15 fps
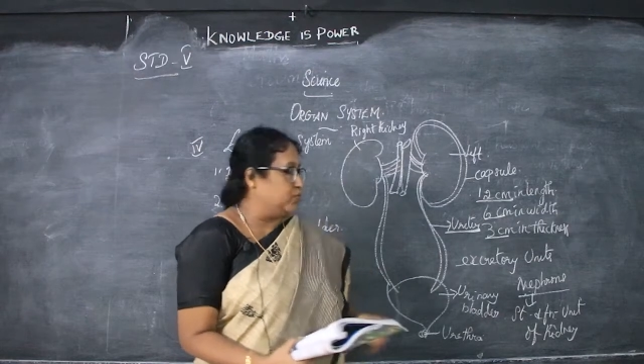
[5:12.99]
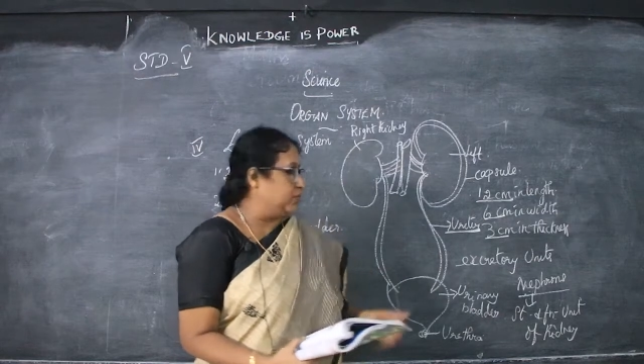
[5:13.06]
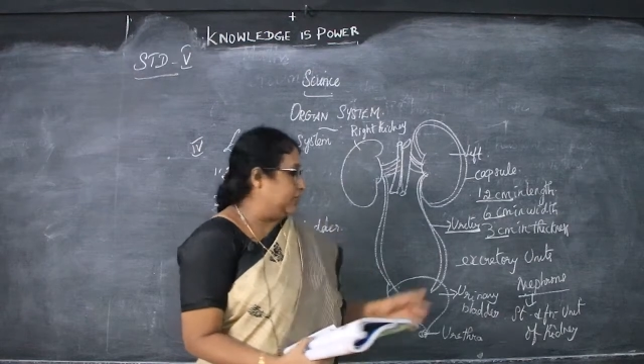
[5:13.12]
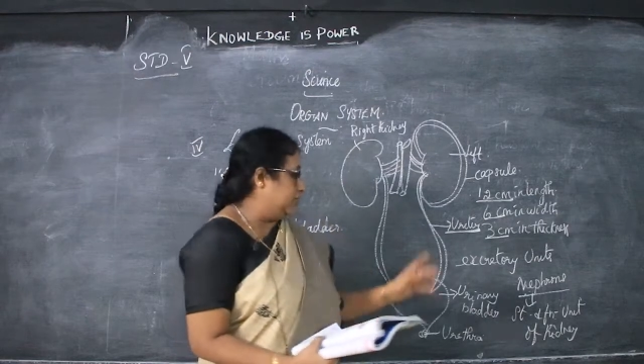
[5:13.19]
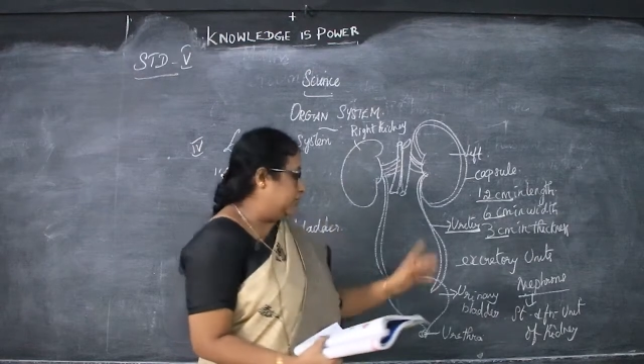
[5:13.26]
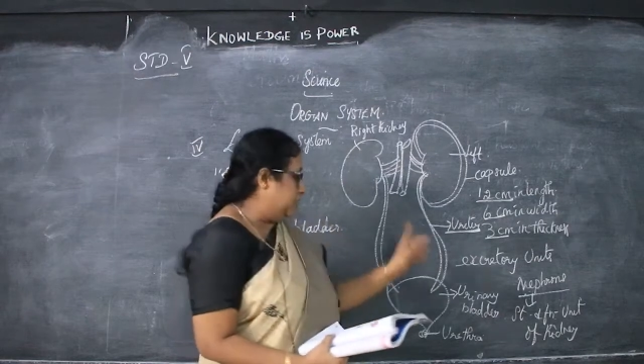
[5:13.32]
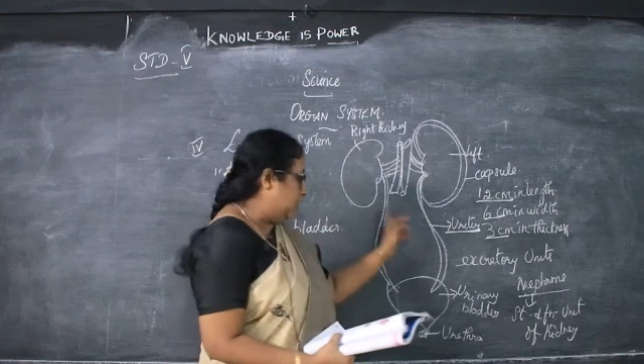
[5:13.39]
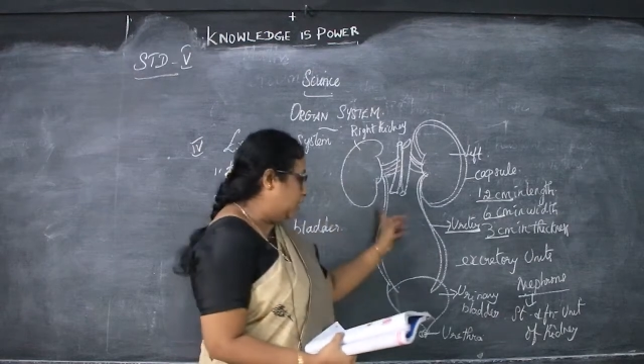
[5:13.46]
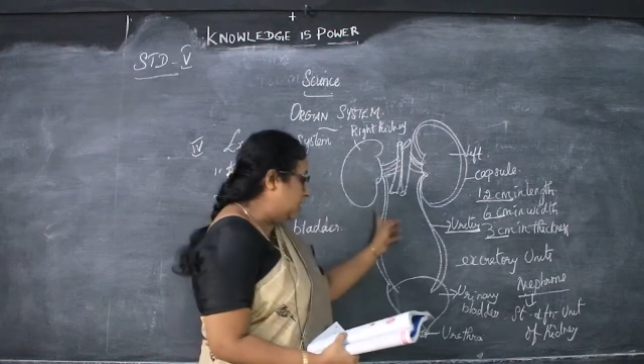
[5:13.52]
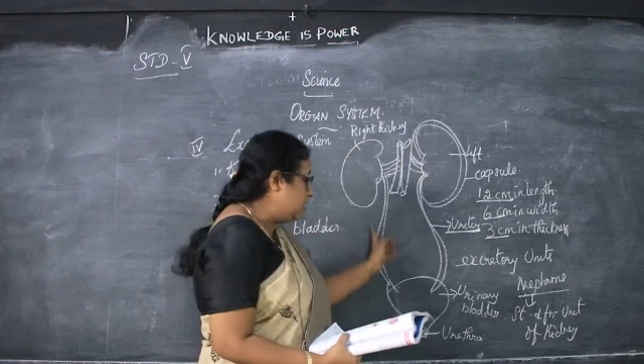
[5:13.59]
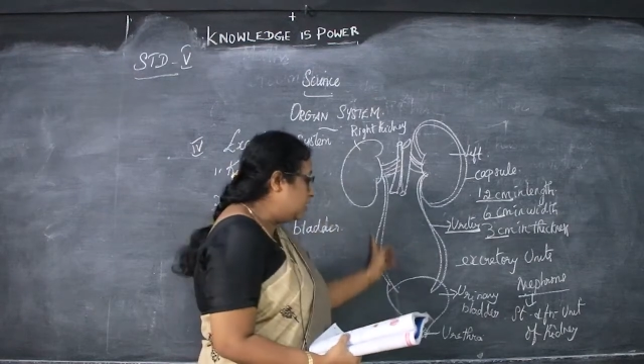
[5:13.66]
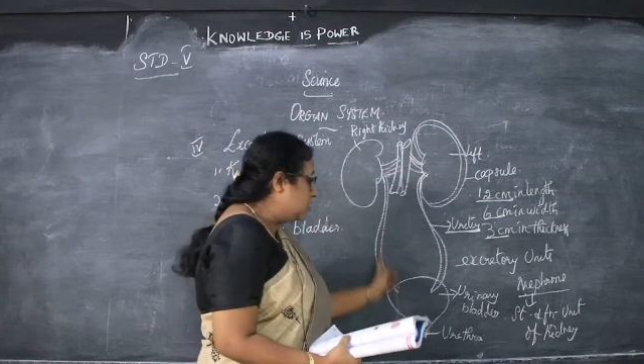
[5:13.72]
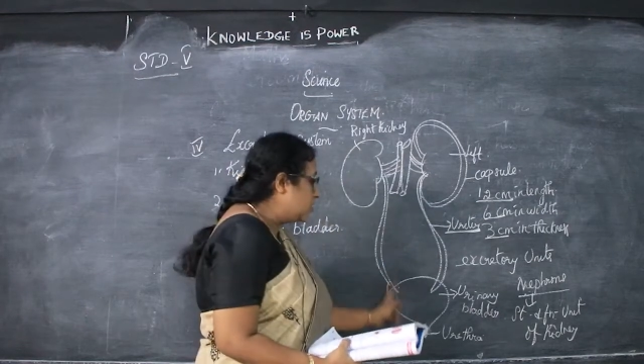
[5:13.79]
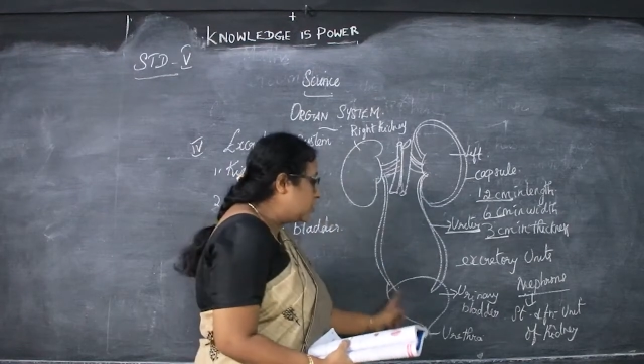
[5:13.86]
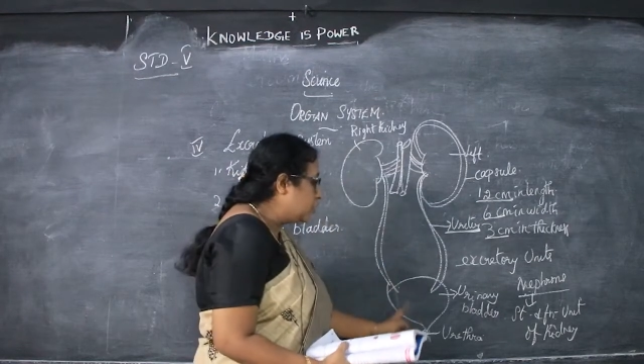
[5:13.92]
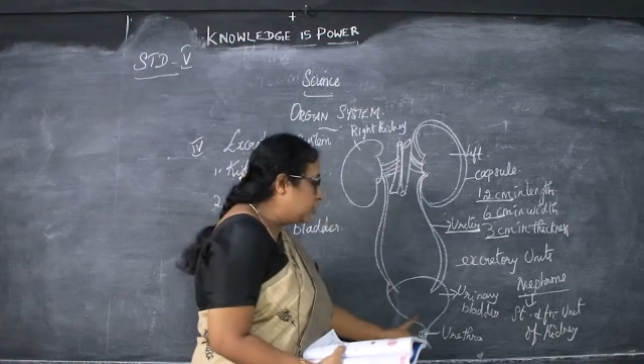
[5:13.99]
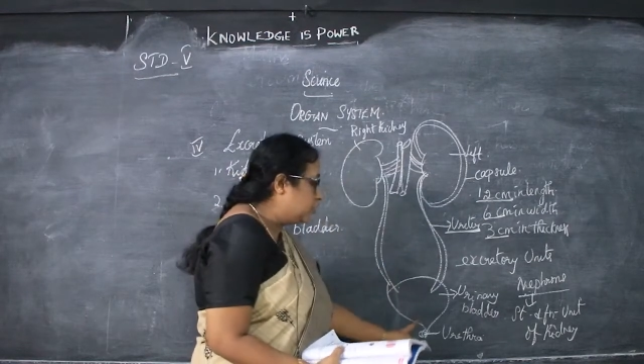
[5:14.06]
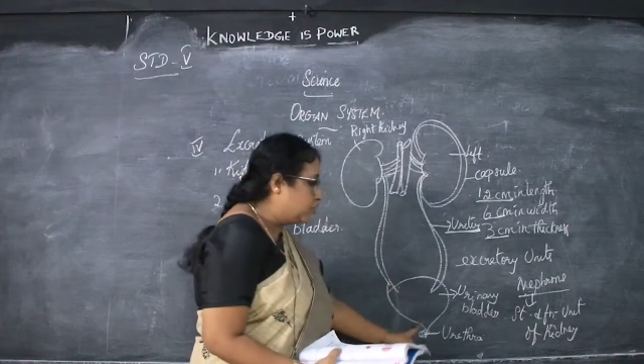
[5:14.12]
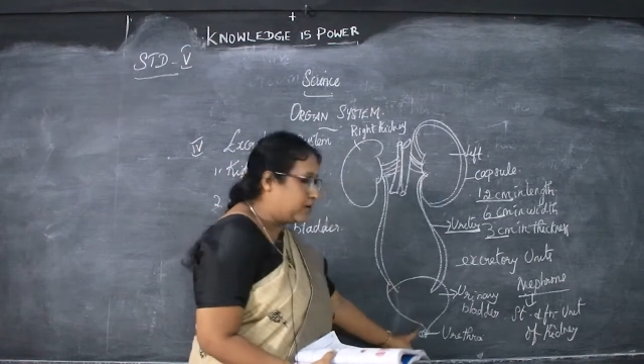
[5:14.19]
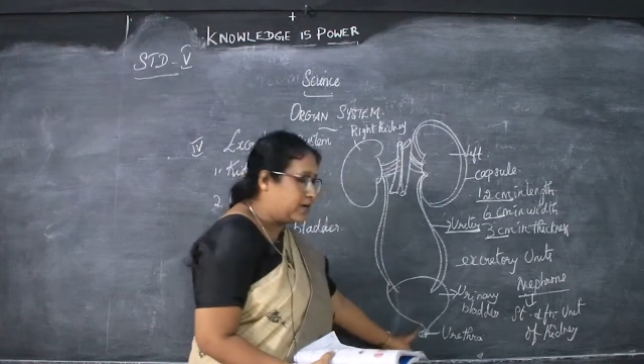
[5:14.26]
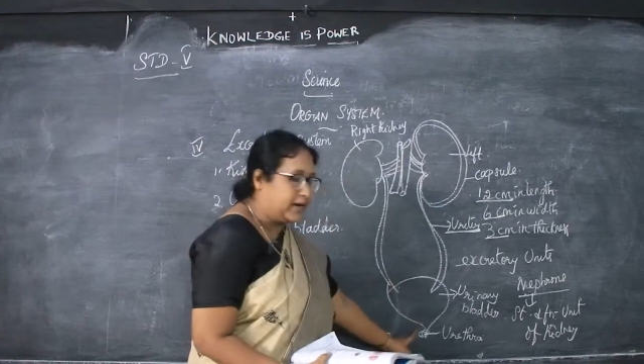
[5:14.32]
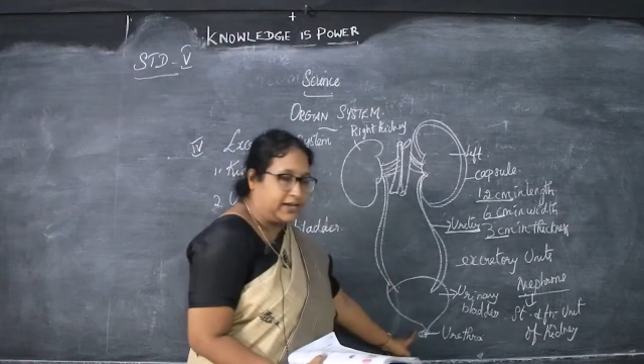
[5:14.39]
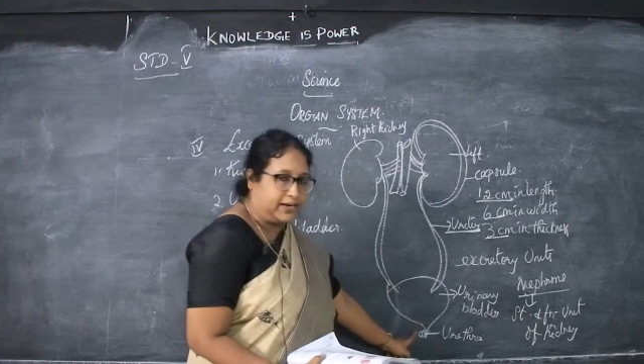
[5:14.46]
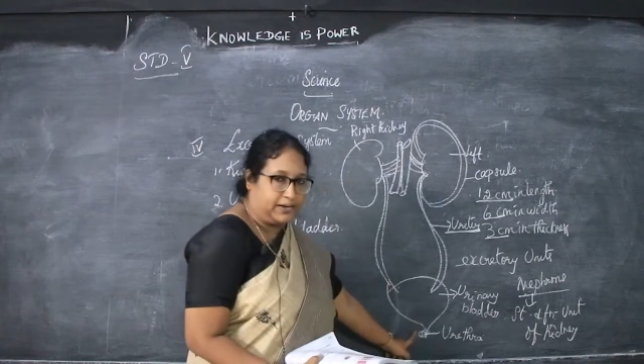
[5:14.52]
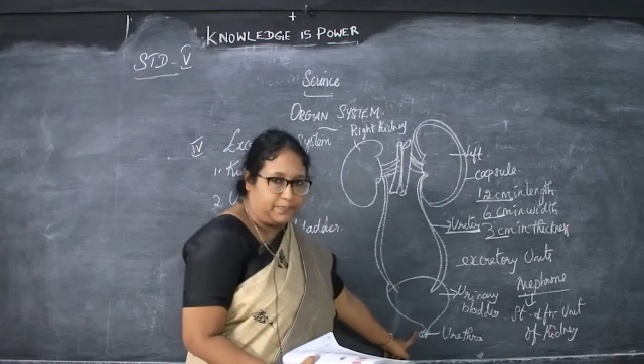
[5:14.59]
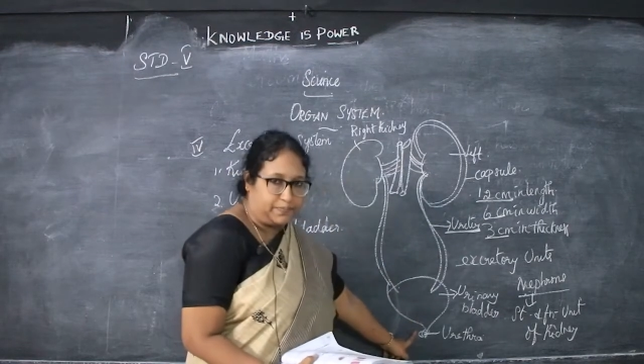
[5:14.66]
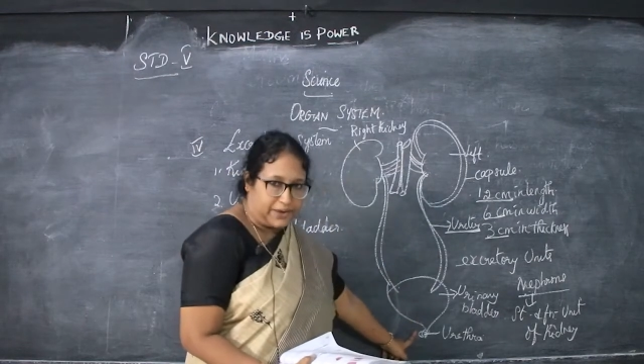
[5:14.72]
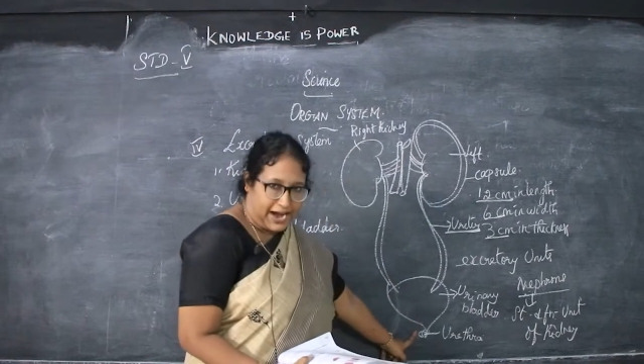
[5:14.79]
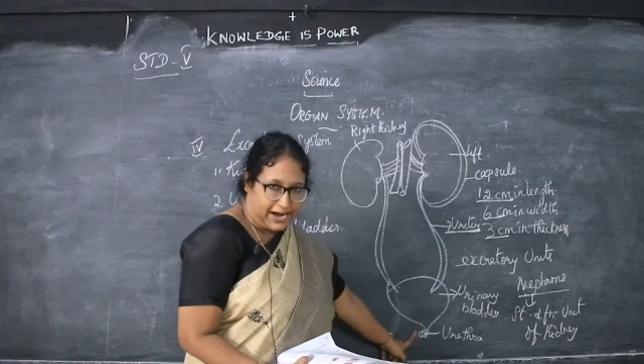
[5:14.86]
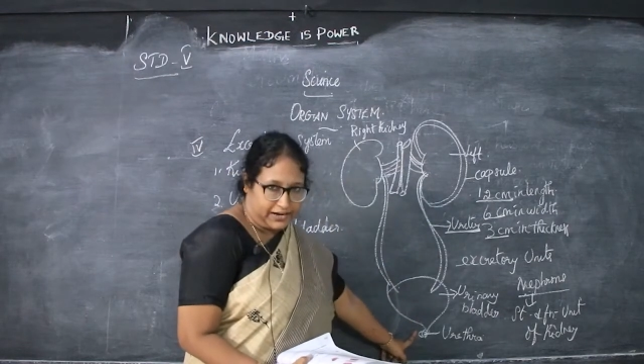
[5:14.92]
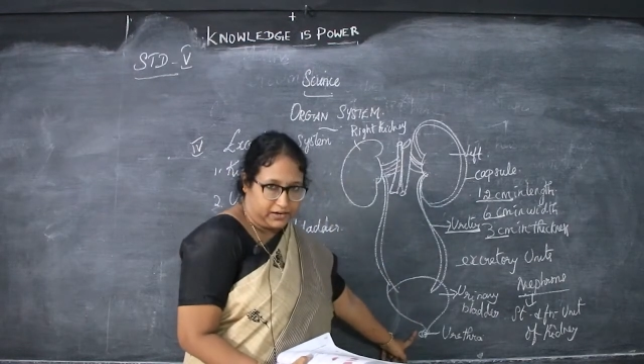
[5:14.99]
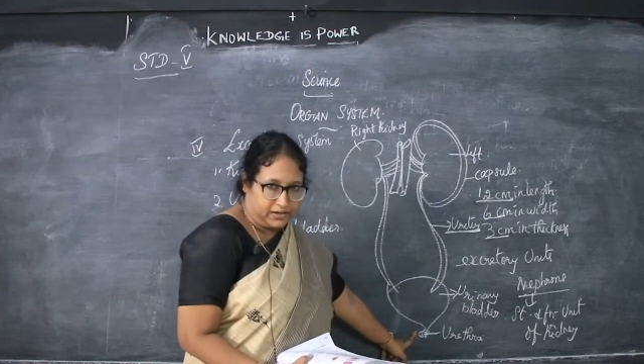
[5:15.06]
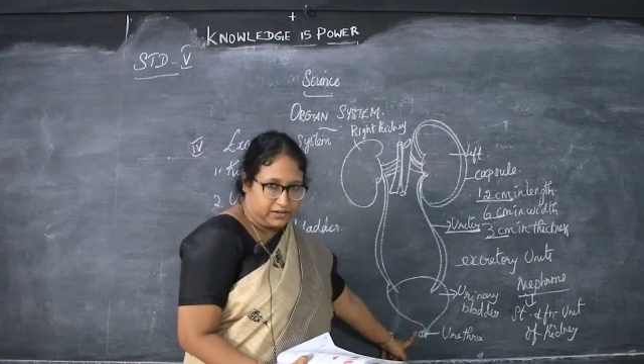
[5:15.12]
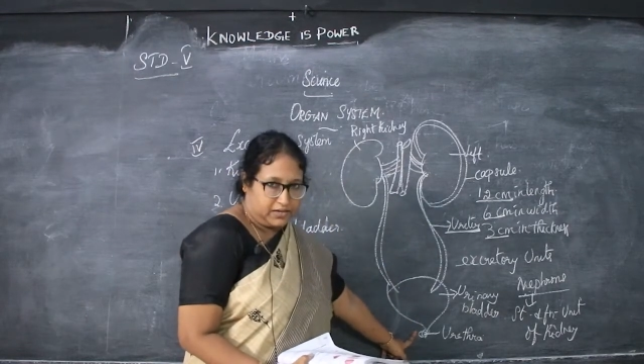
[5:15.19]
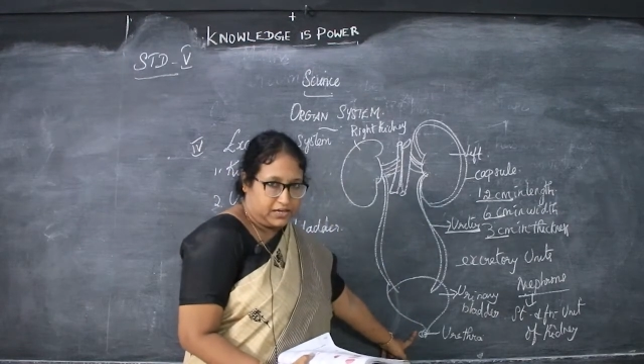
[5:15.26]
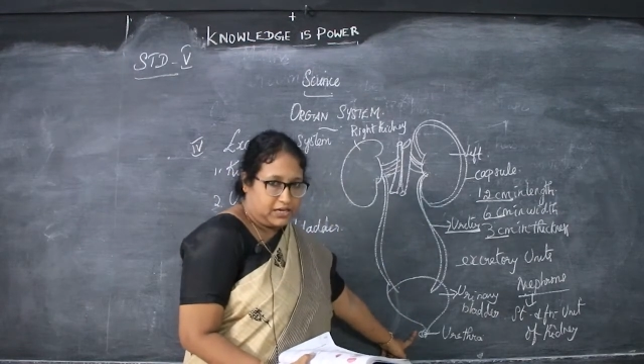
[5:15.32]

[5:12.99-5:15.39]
with the urinary bladder.